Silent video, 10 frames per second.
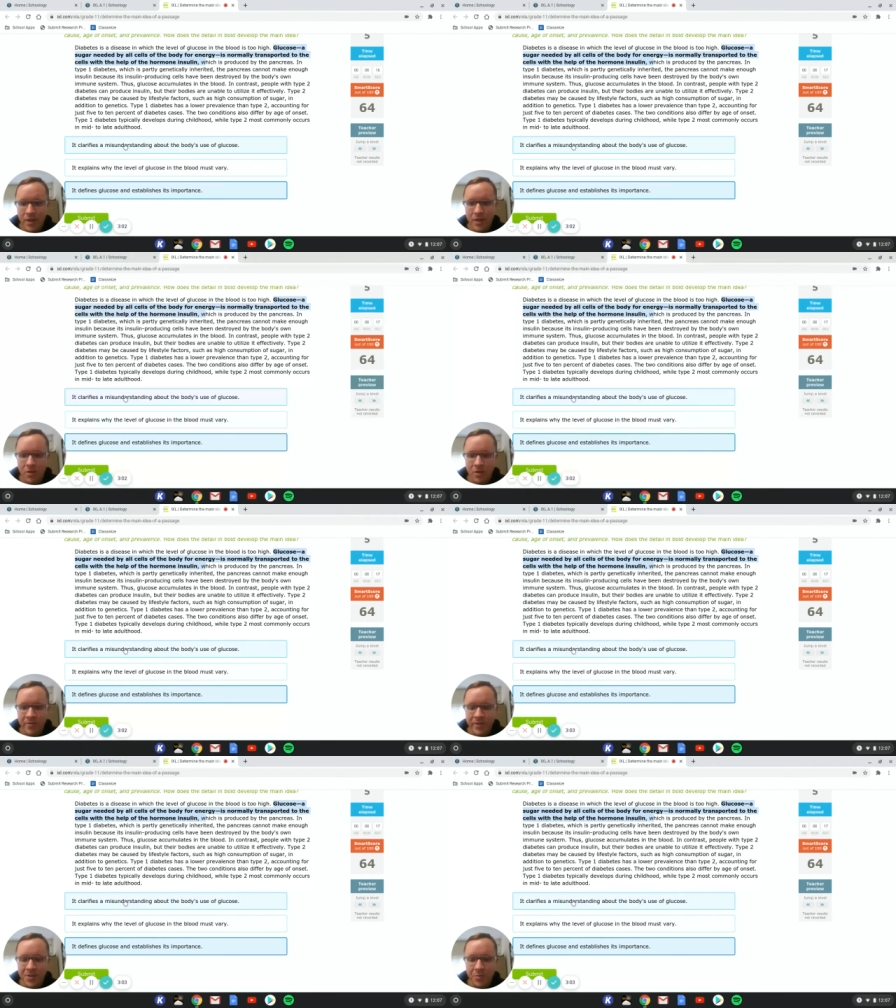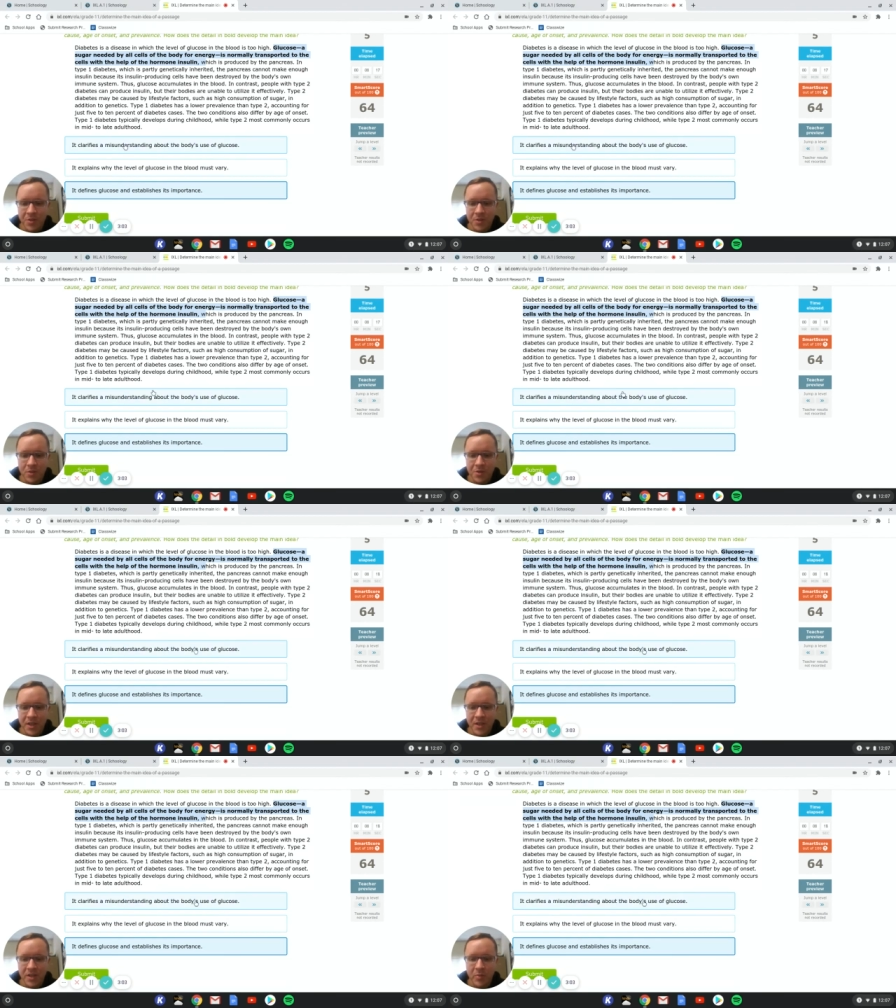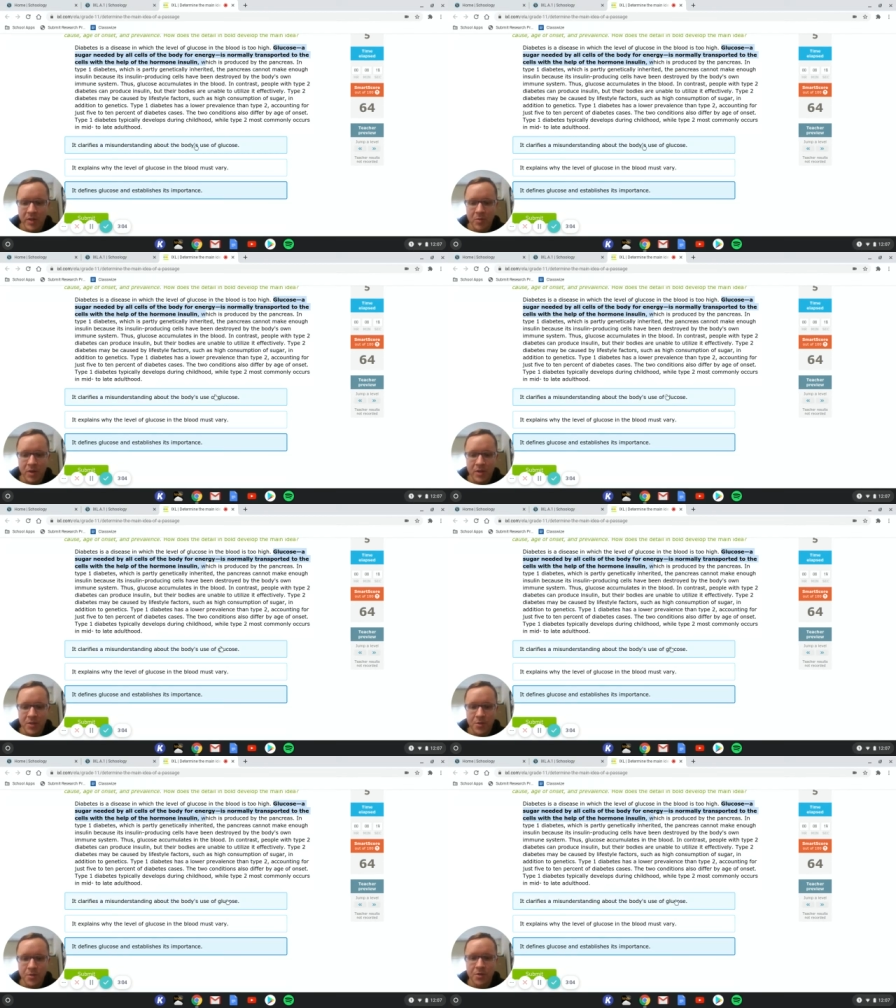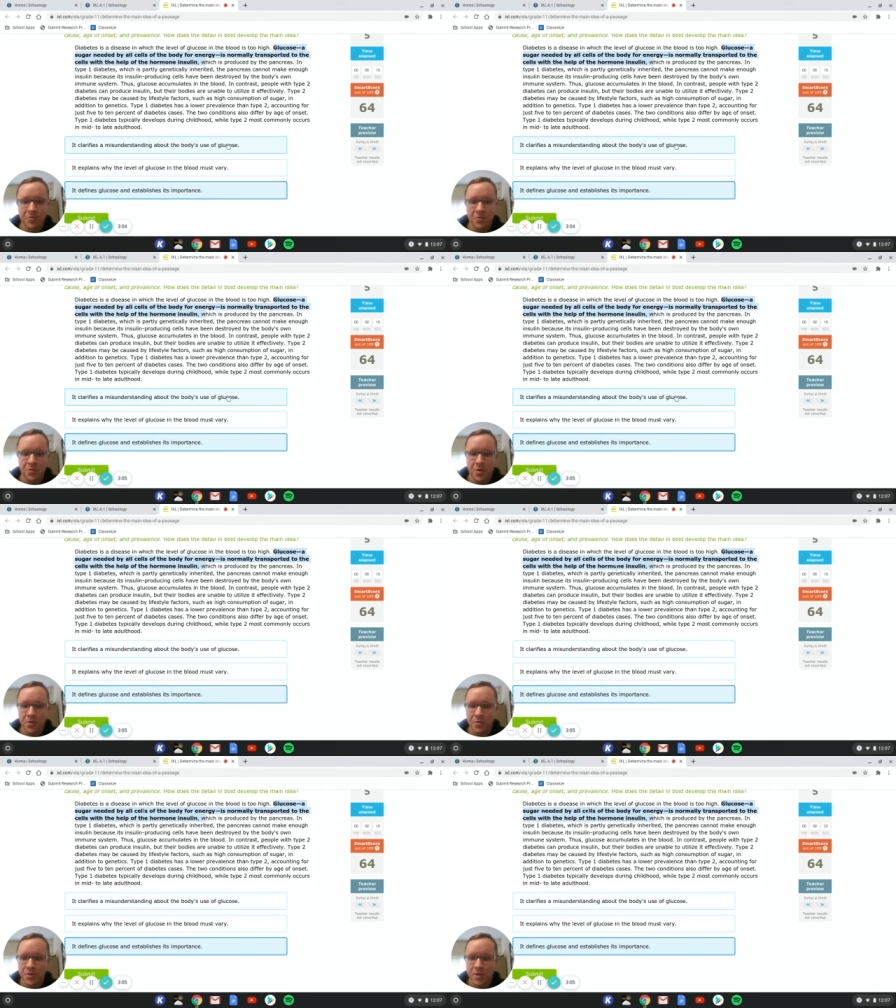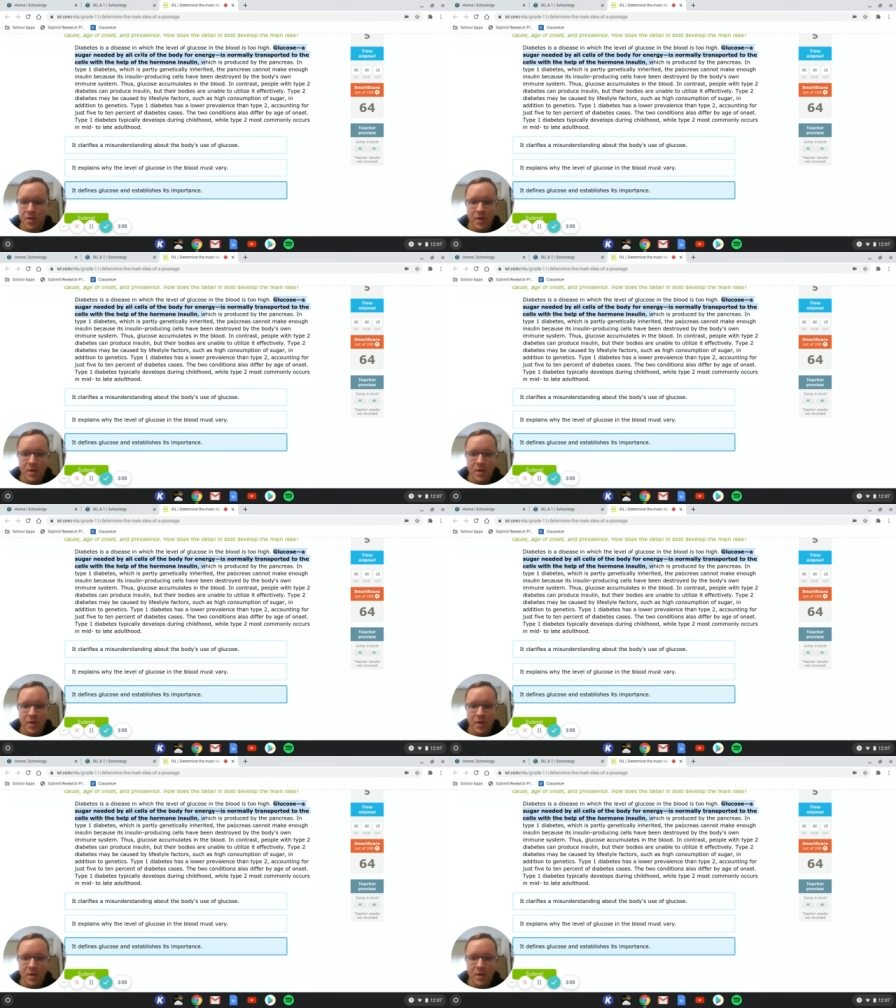It clarifies a misunderstanding about the body's use of glucose.